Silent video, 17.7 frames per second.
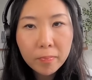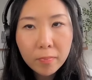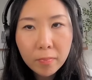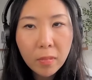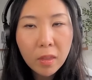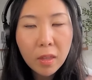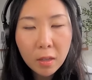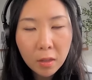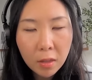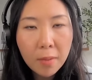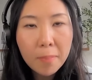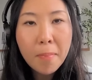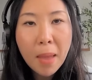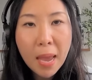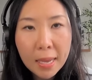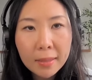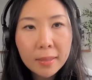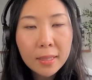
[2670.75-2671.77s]
the the
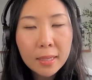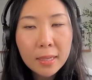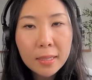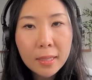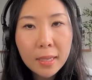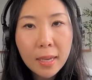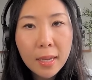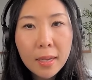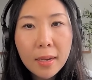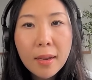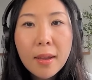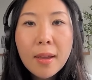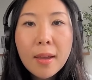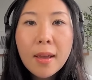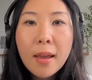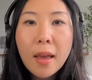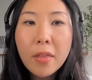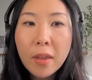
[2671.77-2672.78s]
main season
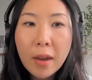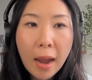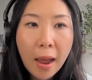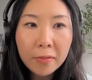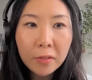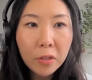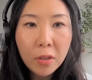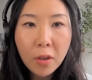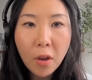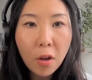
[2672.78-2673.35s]
and then after the